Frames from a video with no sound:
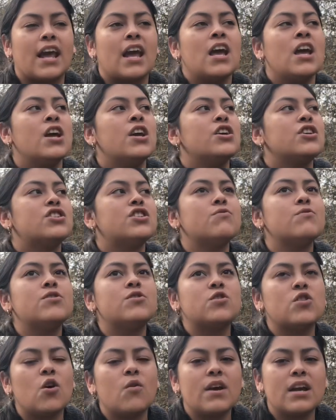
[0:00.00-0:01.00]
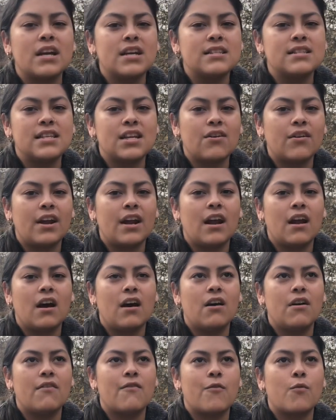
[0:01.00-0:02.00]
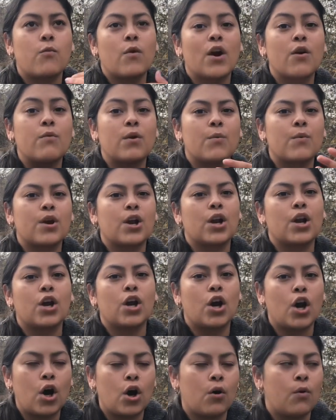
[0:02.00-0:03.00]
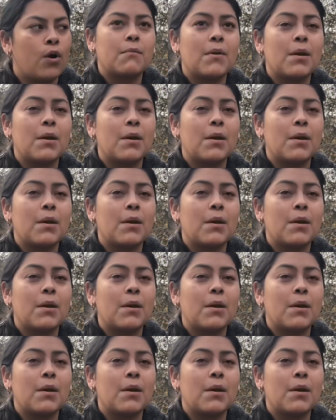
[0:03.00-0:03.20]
Like she was so inconsiderate of where we were gonna go.